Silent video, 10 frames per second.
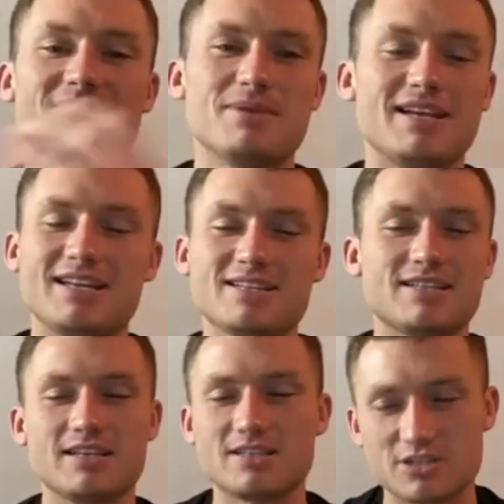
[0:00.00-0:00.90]
man.
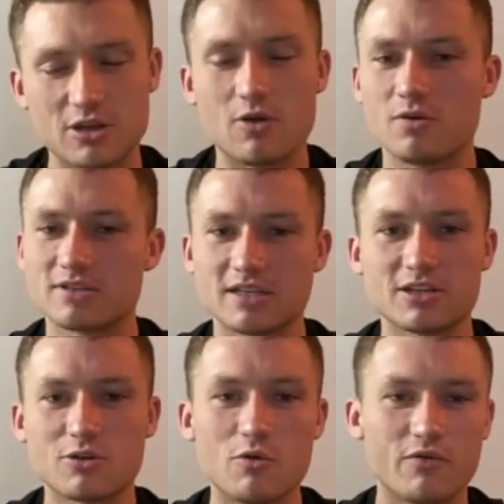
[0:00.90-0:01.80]
It's such
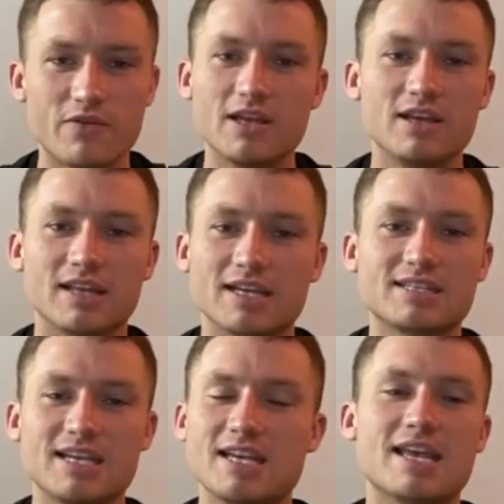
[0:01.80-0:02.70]
a cool feeling, like
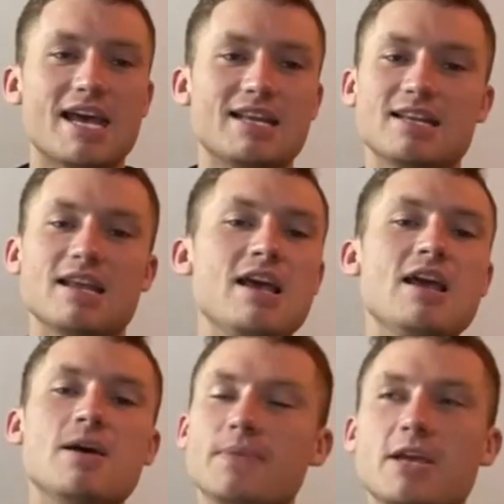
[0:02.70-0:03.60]
seeing that and
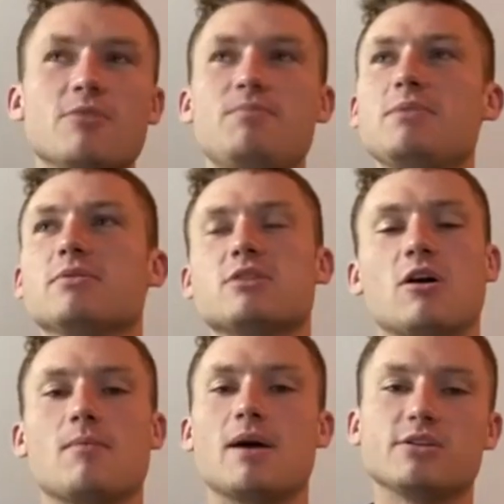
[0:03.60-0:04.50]
hearing people
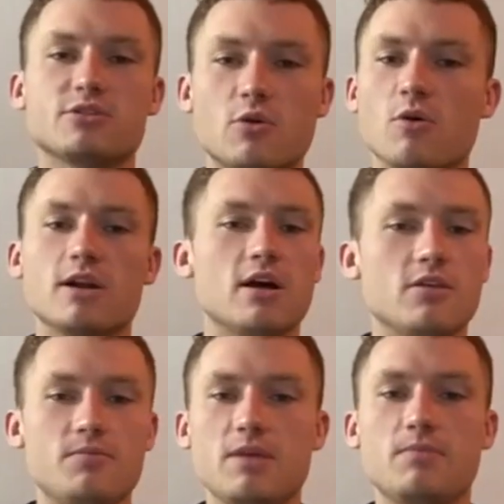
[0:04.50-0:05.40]
talk about your story to
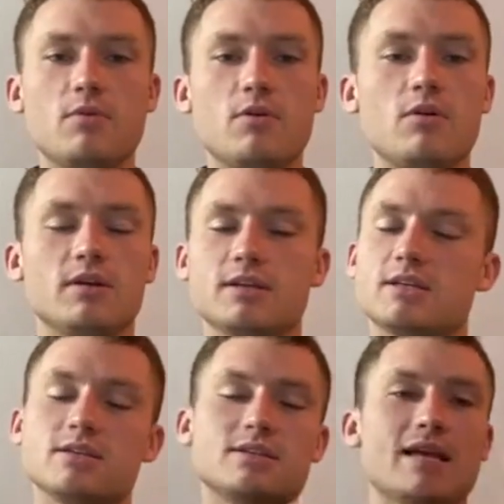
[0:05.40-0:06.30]
other people,
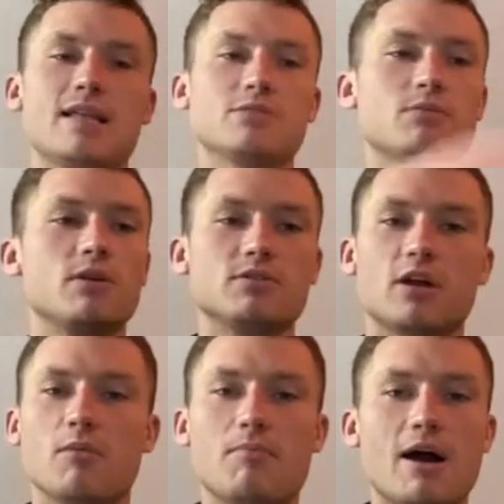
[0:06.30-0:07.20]
because that's what it was
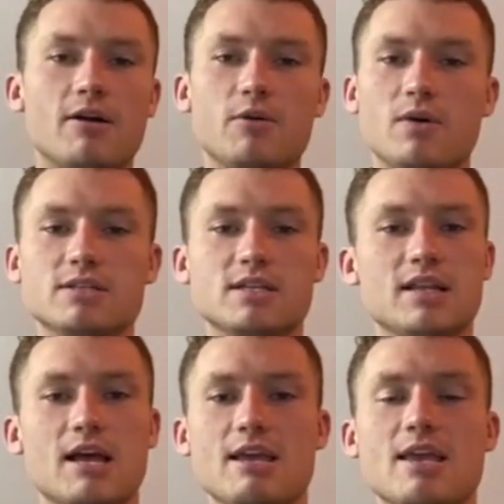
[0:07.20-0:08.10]
all about. It wasn't like,